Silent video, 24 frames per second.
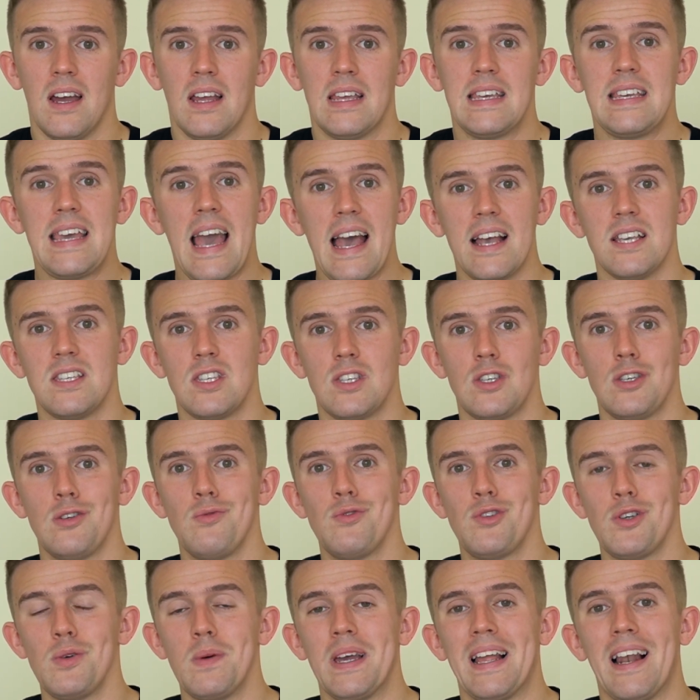Yes, you
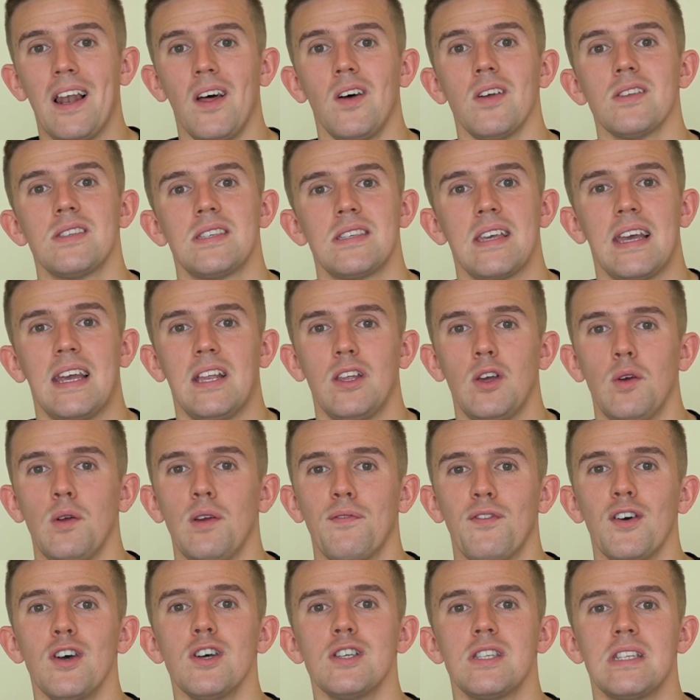do it lots in
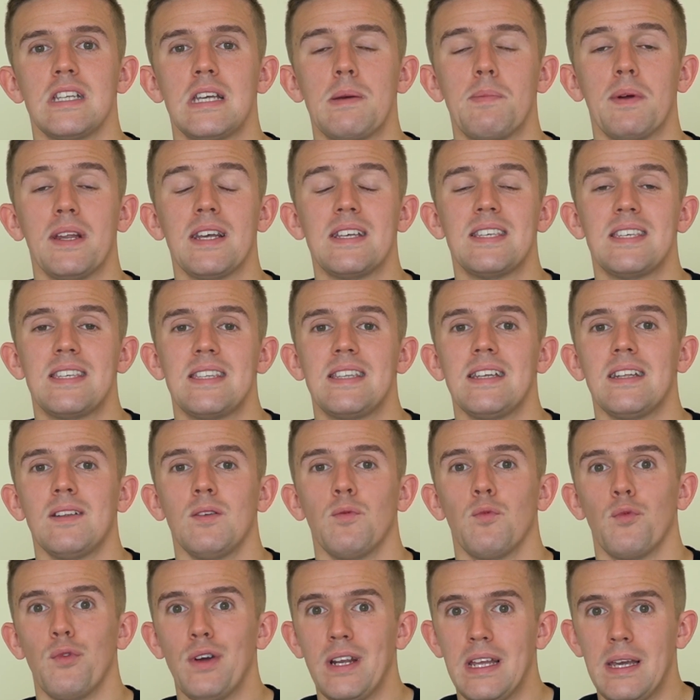university, but it's still
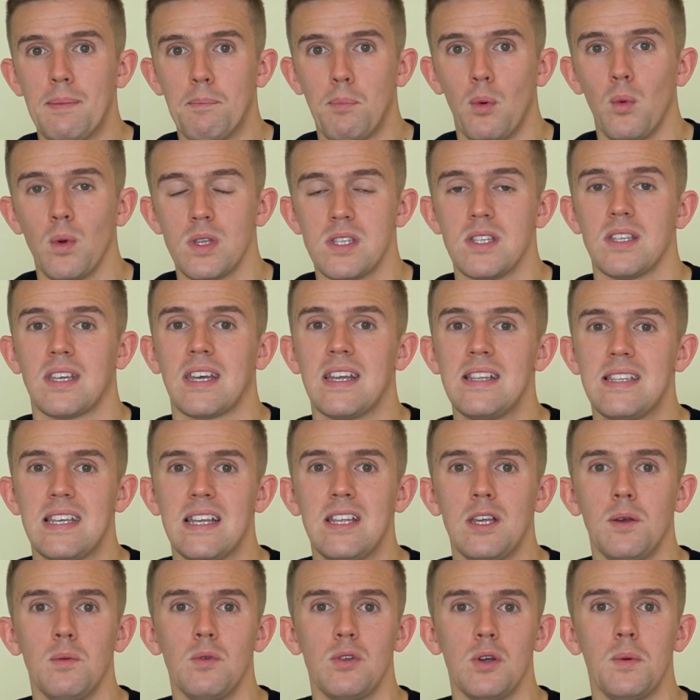really important to
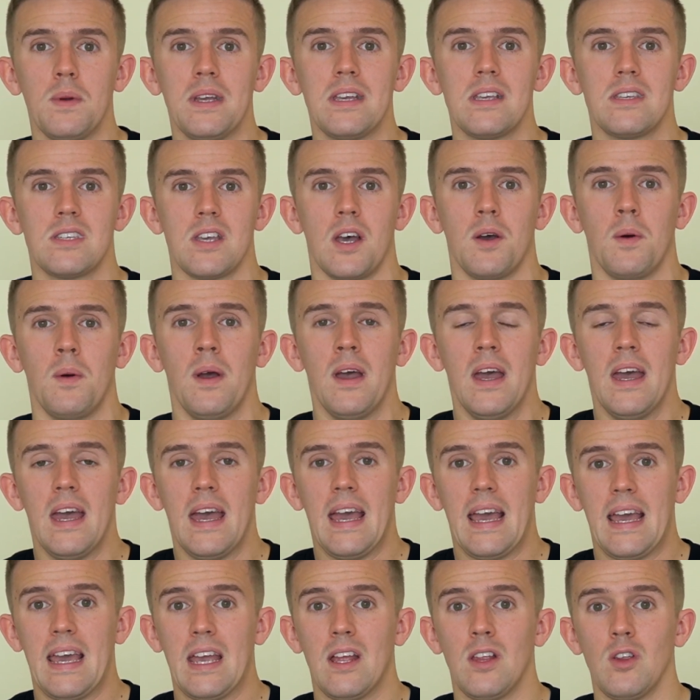continue doing so
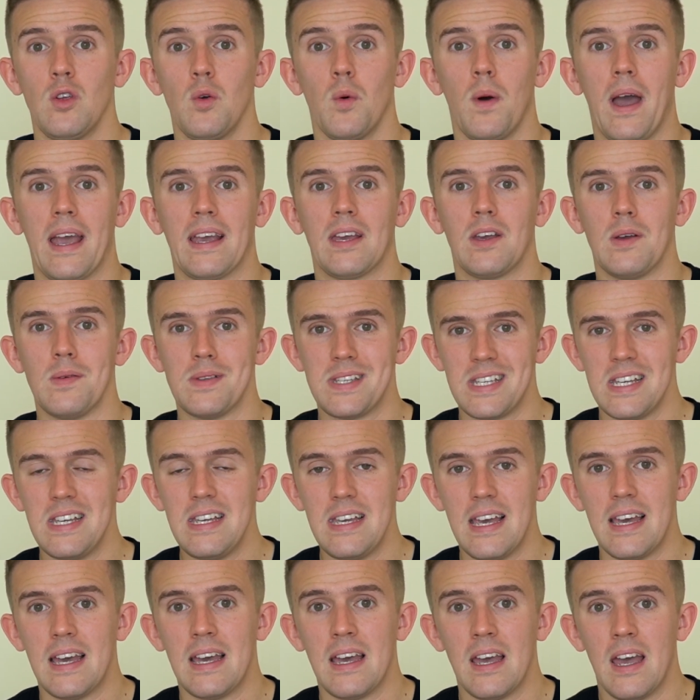in your NQT
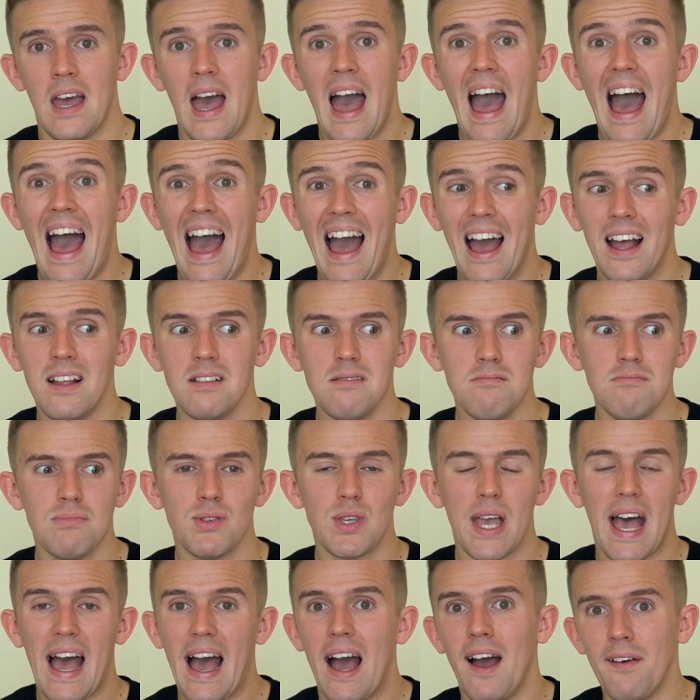year and
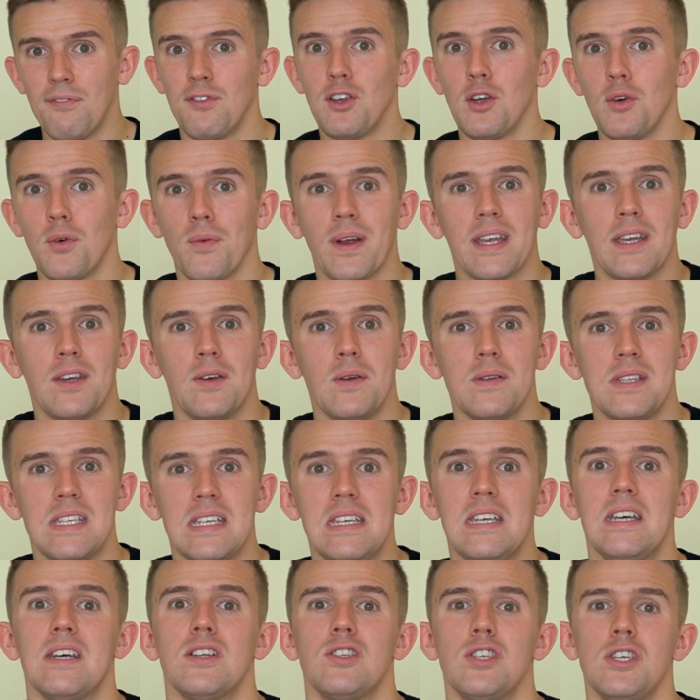after your
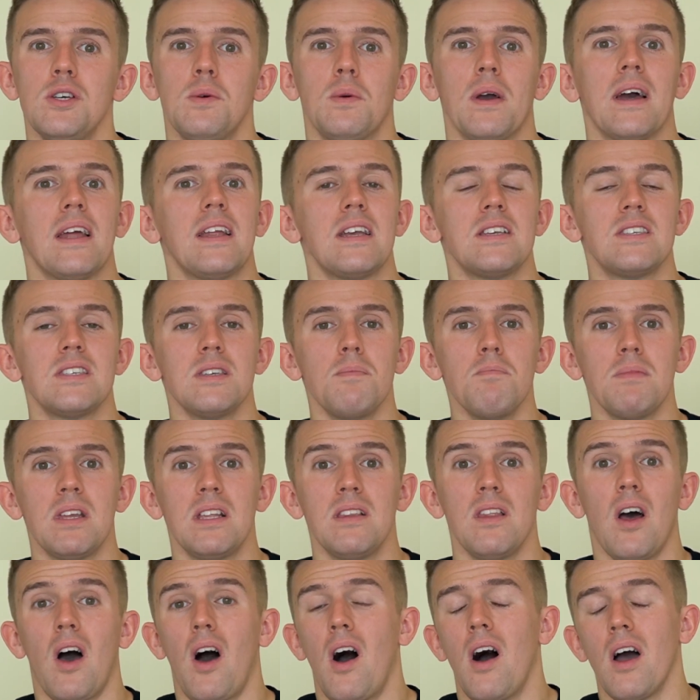NQT year too. And it's
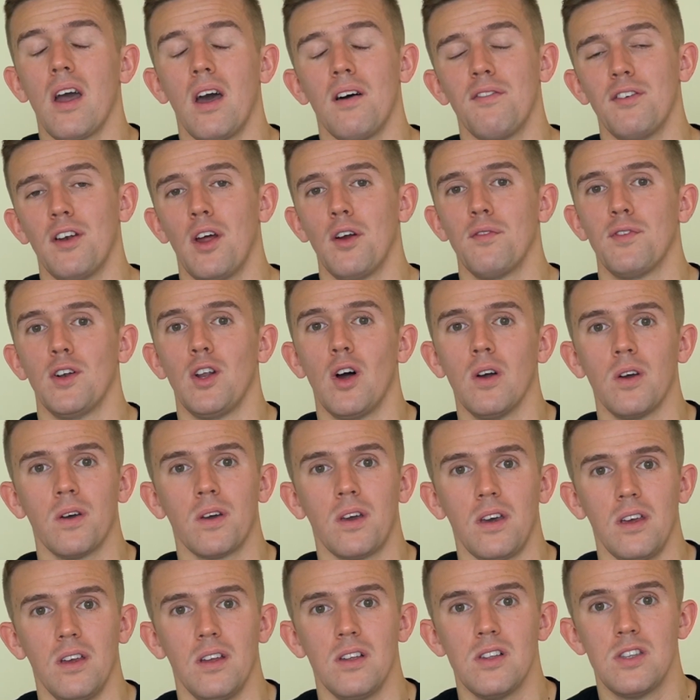something that I often
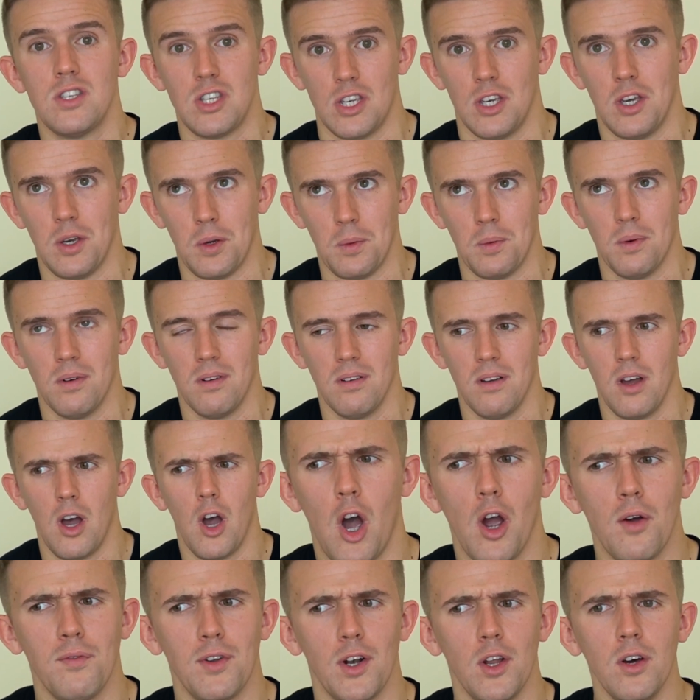overlook too.
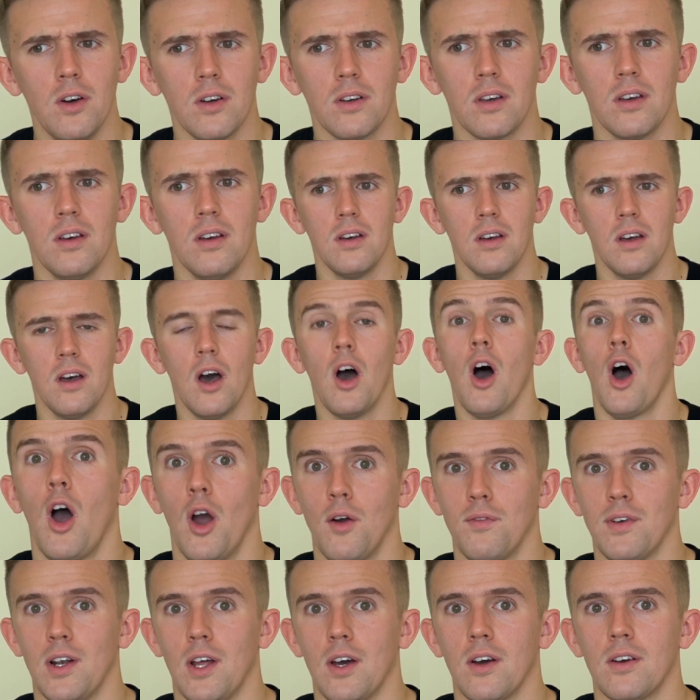Overlook,
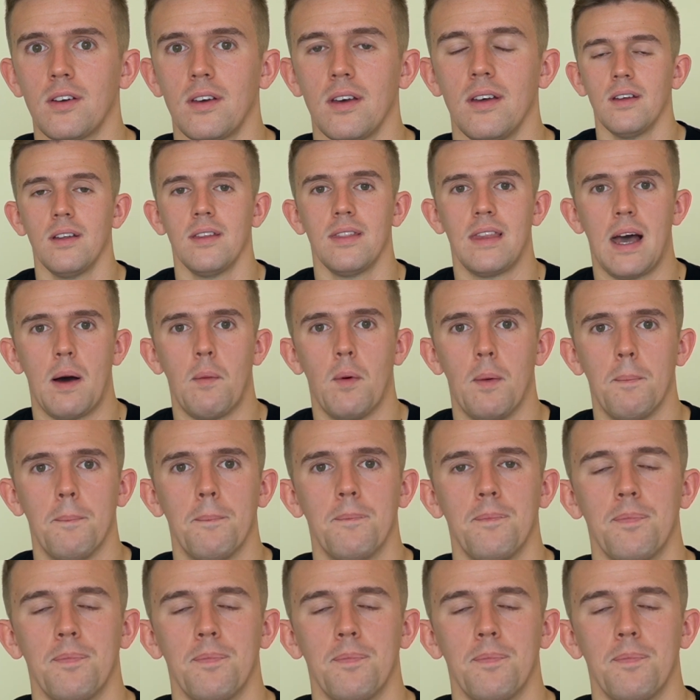that one.